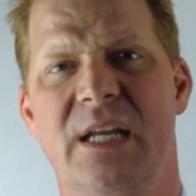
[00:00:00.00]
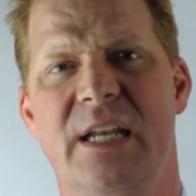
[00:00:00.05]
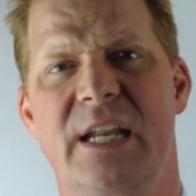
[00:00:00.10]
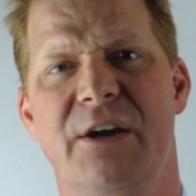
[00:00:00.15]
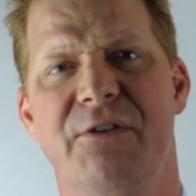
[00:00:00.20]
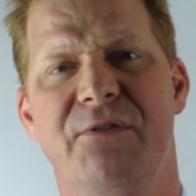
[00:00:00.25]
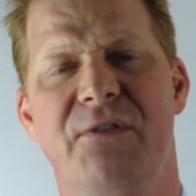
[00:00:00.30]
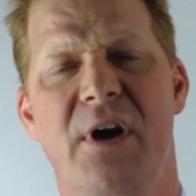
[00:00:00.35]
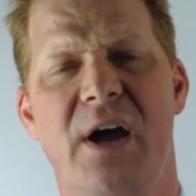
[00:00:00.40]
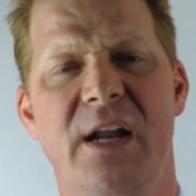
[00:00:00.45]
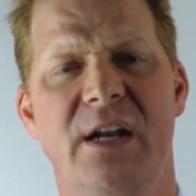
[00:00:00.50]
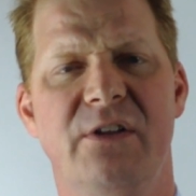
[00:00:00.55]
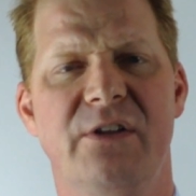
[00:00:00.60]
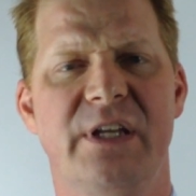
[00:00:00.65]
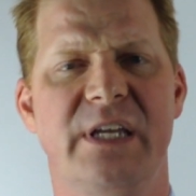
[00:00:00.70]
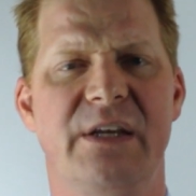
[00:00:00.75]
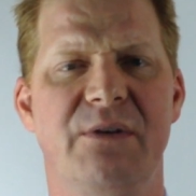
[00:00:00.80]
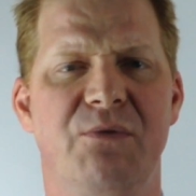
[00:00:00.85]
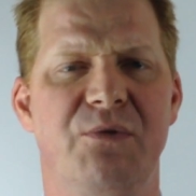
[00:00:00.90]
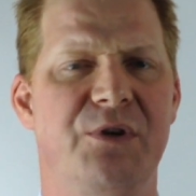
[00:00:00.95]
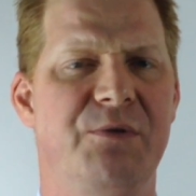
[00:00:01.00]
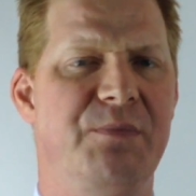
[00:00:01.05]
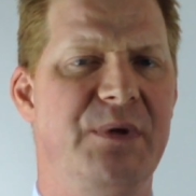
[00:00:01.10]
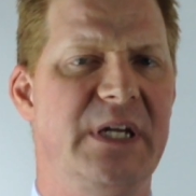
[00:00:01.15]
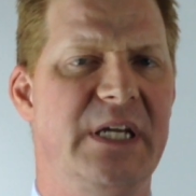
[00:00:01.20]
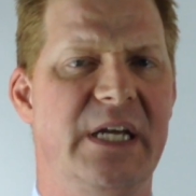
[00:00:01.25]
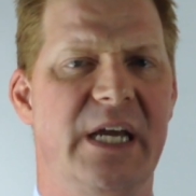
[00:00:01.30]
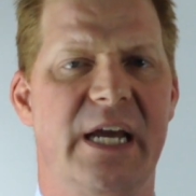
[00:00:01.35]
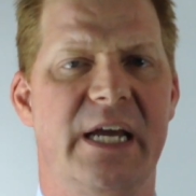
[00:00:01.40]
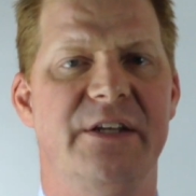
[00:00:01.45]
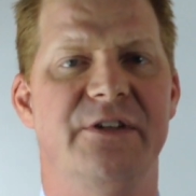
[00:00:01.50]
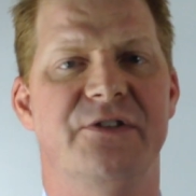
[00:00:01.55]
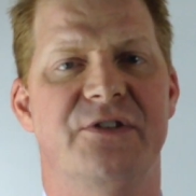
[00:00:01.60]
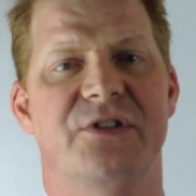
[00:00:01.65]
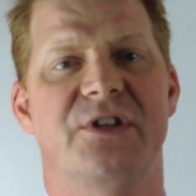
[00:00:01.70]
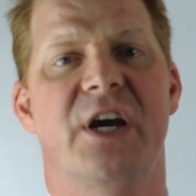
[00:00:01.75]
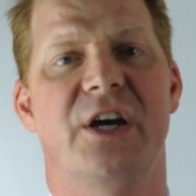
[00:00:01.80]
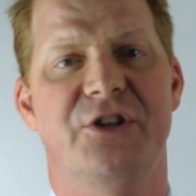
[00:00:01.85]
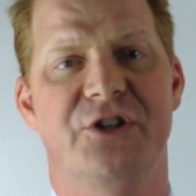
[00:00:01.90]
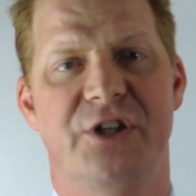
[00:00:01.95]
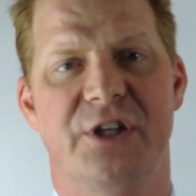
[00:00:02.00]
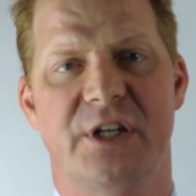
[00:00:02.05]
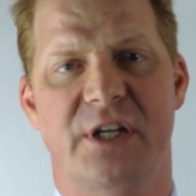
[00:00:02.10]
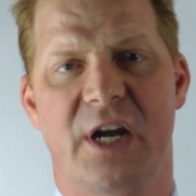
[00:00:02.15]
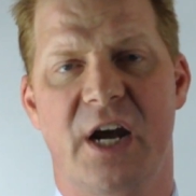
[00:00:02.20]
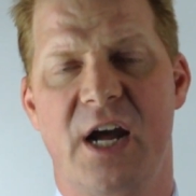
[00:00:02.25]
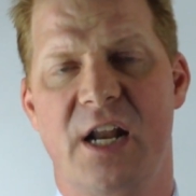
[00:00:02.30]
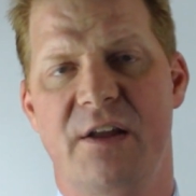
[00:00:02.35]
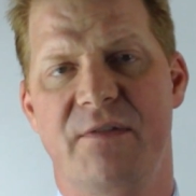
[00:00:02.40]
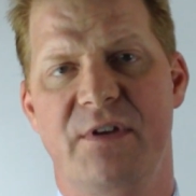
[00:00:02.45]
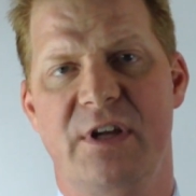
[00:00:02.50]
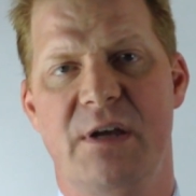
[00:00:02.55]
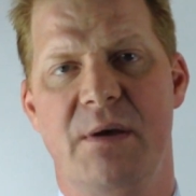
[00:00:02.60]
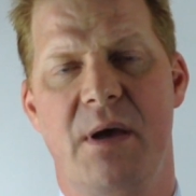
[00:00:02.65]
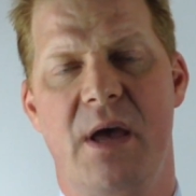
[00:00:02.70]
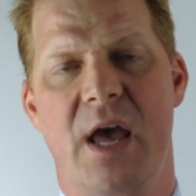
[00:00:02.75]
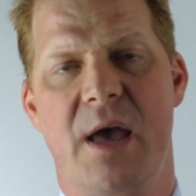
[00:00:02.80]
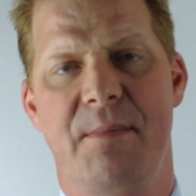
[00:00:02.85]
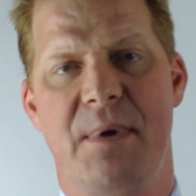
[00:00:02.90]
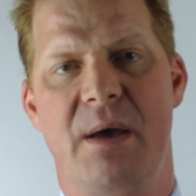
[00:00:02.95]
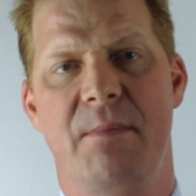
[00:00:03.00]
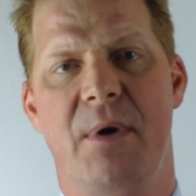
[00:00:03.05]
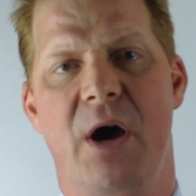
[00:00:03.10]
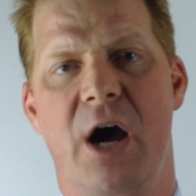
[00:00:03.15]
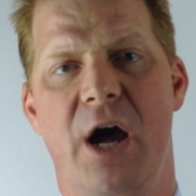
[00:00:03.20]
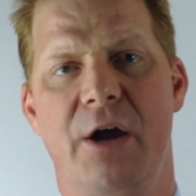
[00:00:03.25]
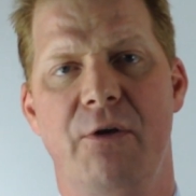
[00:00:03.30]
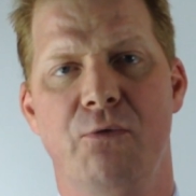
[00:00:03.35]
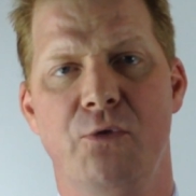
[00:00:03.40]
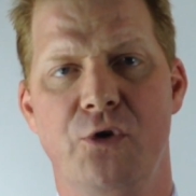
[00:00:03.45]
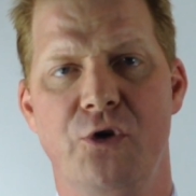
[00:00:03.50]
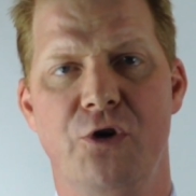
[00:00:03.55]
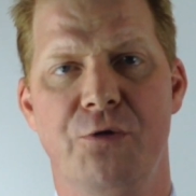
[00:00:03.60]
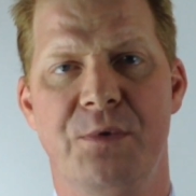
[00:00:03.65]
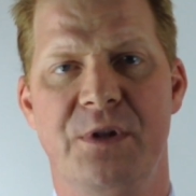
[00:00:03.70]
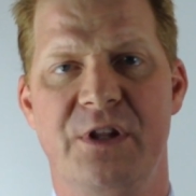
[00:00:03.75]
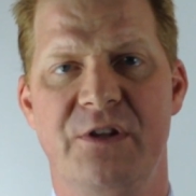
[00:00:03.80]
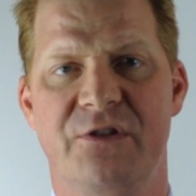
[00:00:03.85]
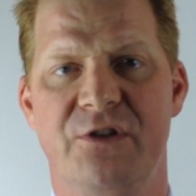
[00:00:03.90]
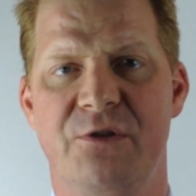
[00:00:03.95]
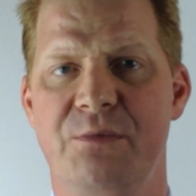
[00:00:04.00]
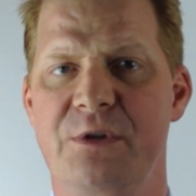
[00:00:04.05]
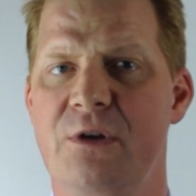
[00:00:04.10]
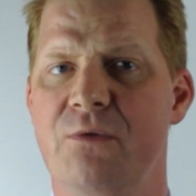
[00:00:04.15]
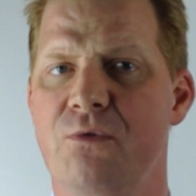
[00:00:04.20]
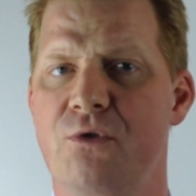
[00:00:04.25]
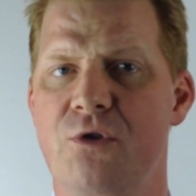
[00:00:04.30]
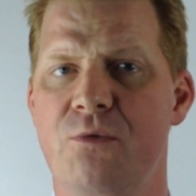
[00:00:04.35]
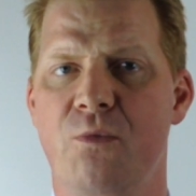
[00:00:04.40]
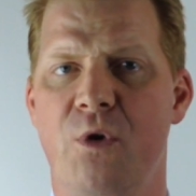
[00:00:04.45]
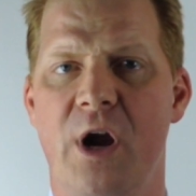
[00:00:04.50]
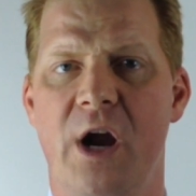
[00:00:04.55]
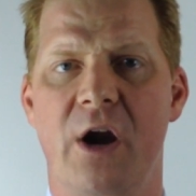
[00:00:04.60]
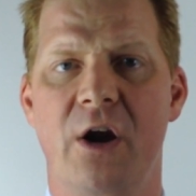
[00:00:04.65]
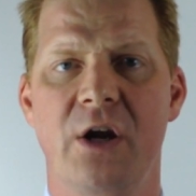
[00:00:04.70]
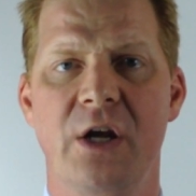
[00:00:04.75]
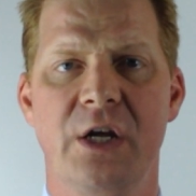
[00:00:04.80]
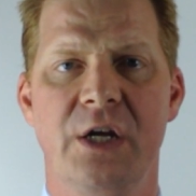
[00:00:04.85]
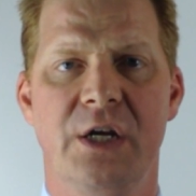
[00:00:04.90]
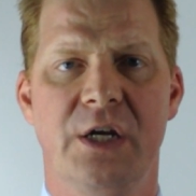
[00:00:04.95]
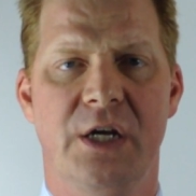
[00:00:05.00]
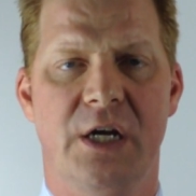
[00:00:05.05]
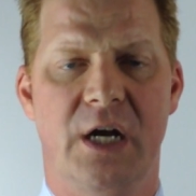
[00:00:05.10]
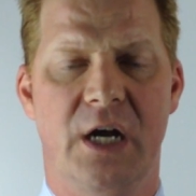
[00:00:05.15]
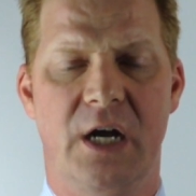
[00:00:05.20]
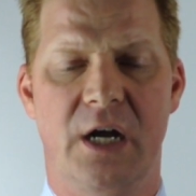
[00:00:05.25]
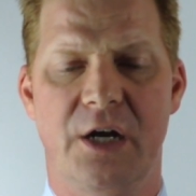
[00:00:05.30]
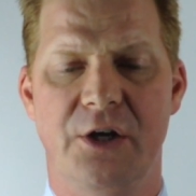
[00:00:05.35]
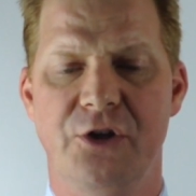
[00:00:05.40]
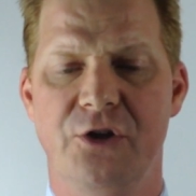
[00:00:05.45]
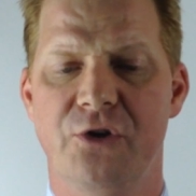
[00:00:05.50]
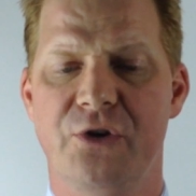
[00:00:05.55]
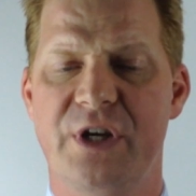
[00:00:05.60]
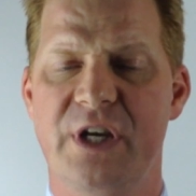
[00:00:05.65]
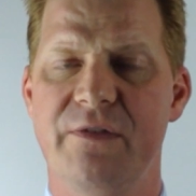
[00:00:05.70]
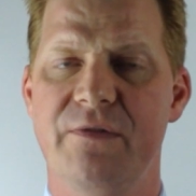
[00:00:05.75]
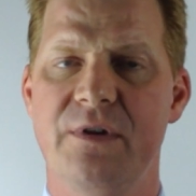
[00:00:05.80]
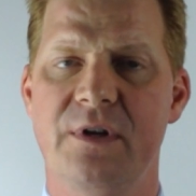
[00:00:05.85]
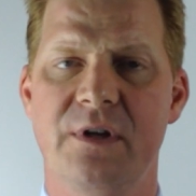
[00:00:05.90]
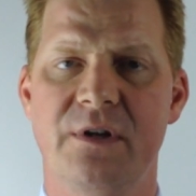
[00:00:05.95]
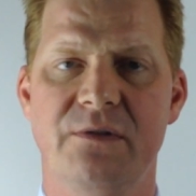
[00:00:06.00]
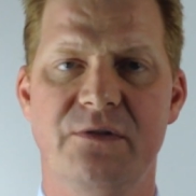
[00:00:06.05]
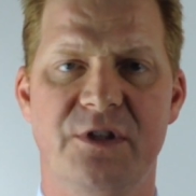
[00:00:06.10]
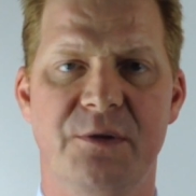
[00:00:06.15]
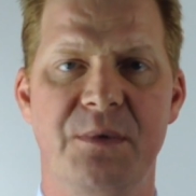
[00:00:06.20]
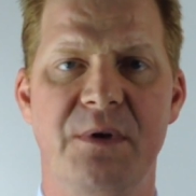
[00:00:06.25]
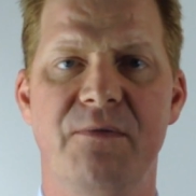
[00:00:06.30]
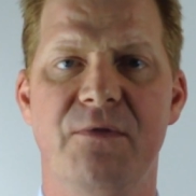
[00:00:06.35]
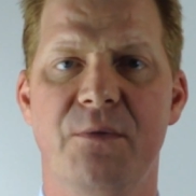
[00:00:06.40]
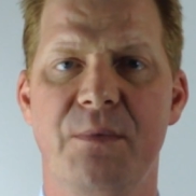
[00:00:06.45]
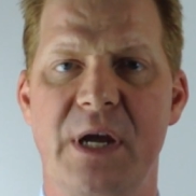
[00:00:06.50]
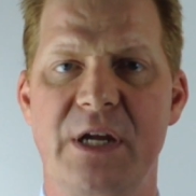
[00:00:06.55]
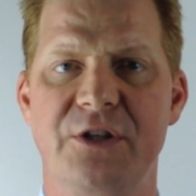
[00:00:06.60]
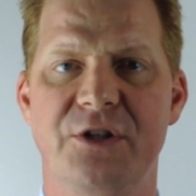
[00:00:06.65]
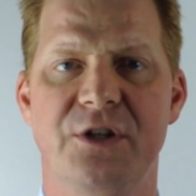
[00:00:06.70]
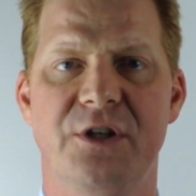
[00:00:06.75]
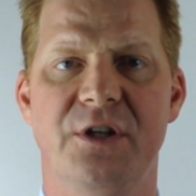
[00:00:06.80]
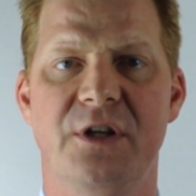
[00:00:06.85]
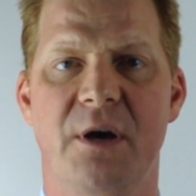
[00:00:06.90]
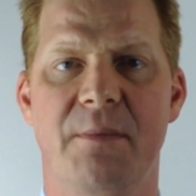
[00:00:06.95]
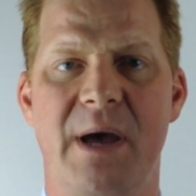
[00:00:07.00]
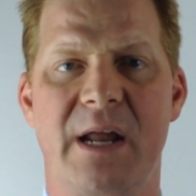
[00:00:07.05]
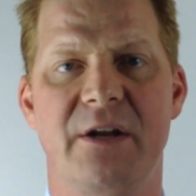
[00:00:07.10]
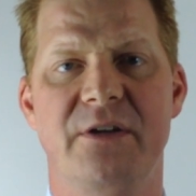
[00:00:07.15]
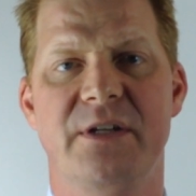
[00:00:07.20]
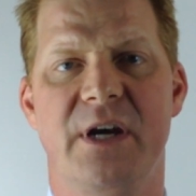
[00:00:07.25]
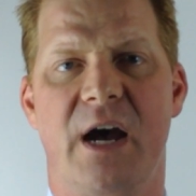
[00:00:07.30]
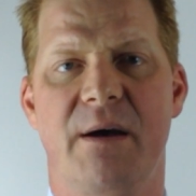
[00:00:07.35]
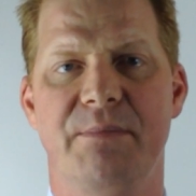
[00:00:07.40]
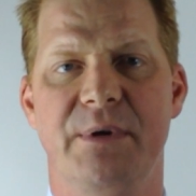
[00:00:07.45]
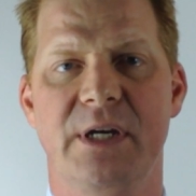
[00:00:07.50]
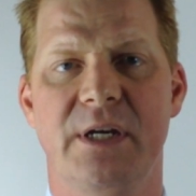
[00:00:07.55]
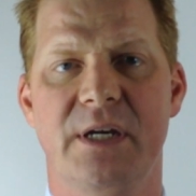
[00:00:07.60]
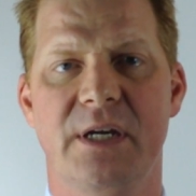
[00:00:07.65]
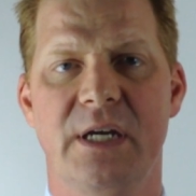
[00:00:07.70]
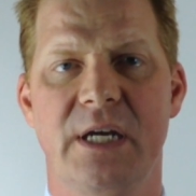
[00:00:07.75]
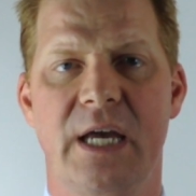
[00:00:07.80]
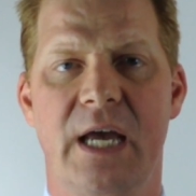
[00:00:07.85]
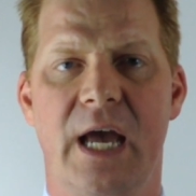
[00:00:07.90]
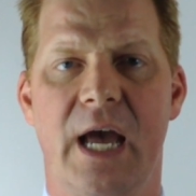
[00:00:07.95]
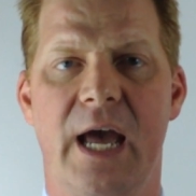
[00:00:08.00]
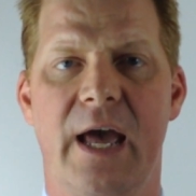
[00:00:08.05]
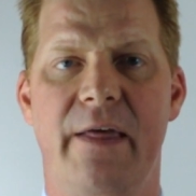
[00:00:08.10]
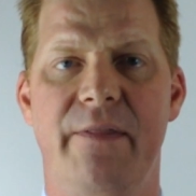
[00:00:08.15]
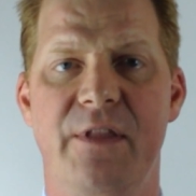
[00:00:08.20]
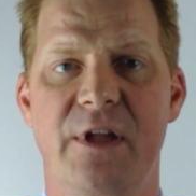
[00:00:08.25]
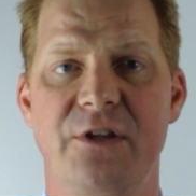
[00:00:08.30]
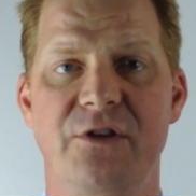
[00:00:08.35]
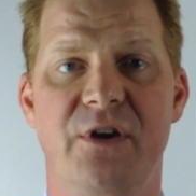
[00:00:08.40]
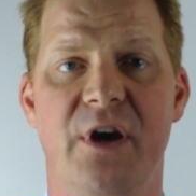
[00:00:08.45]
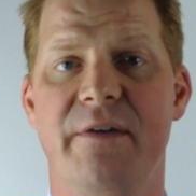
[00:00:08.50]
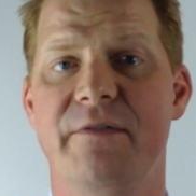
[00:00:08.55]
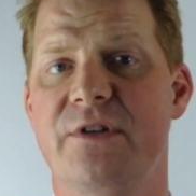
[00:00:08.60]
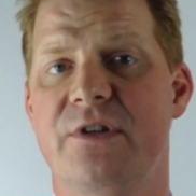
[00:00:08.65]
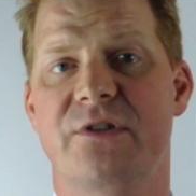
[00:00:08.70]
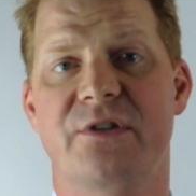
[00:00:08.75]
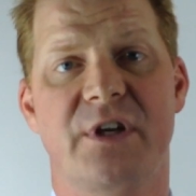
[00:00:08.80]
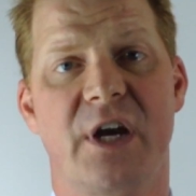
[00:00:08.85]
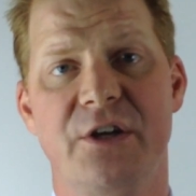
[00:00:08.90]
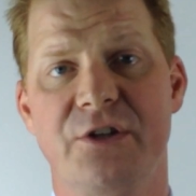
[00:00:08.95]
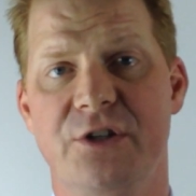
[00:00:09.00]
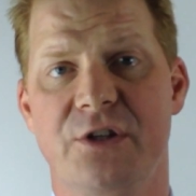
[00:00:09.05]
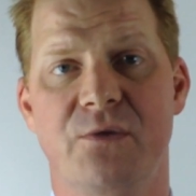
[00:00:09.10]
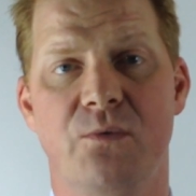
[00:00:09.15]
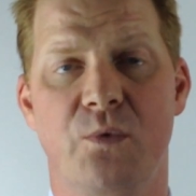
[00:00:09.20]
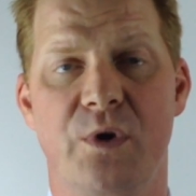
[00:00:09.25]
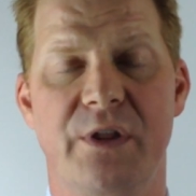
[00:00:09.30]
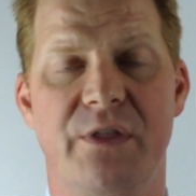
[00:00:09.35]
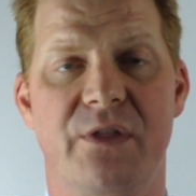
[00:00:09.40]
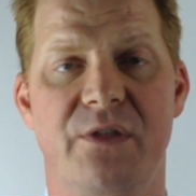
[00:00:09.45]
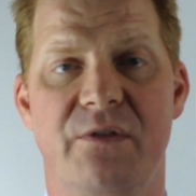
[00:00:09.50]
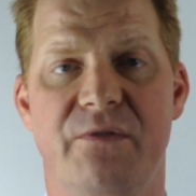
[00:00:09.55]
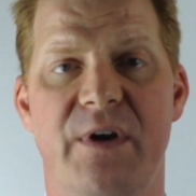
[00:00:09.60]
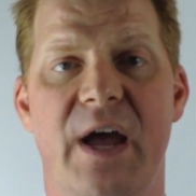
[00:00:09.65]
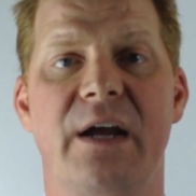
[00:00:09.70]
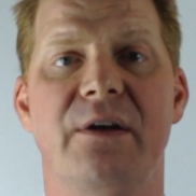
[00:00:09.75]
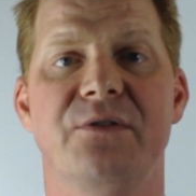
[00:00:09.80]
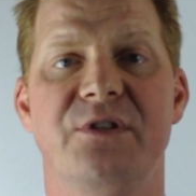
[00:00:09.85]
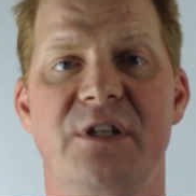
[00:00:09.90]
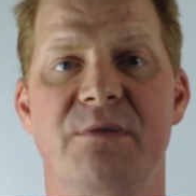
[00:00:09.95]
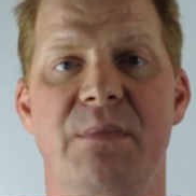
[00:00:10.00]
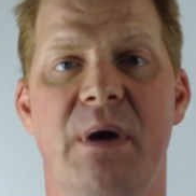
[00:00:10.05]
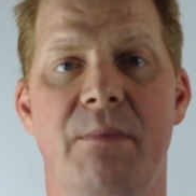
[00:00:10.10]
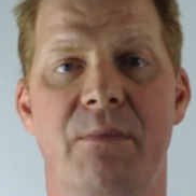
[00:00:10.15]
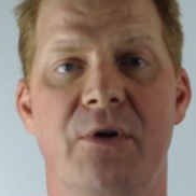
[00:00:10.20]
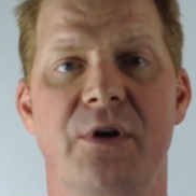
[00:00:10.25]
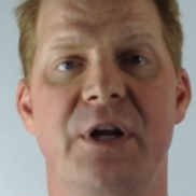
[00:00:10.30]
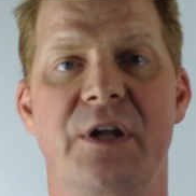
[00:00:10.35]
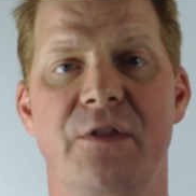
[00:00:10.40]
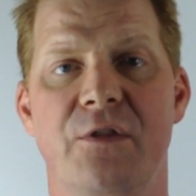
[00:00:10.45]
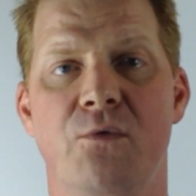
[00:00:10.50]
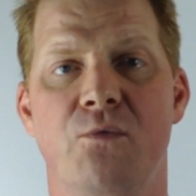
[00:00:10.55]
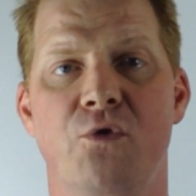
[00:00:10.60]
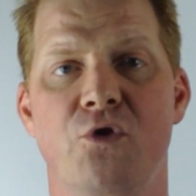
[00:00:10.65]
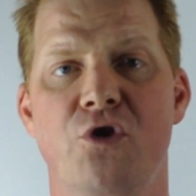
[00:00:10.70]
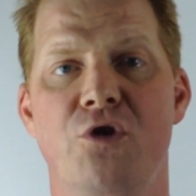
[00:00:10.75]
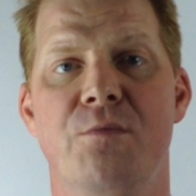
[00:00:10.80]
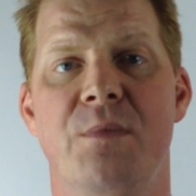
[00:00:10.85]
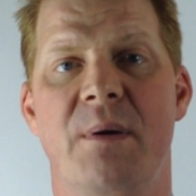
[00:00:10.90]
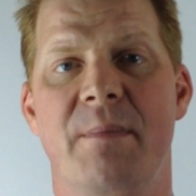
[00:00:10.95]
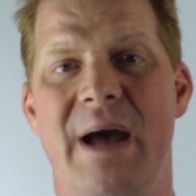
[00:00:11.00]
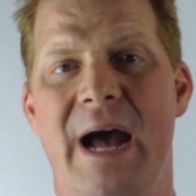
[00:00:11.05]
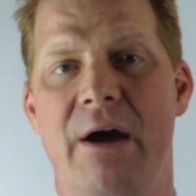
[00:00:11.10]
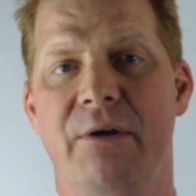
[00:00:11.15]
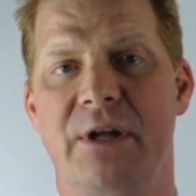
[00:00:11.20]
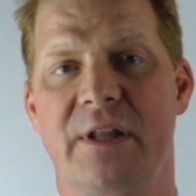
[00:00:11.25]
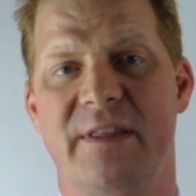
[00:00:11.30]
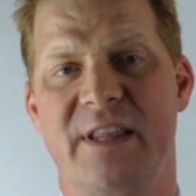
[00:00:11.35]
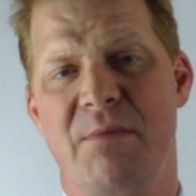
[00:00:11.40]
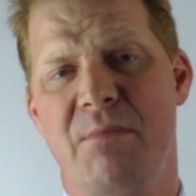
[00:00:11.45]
Now finally would be a discussion kind of MMI room, and this would be a room where you're given some information about a topic, and then you have a discussion with the faculty member in the room about it.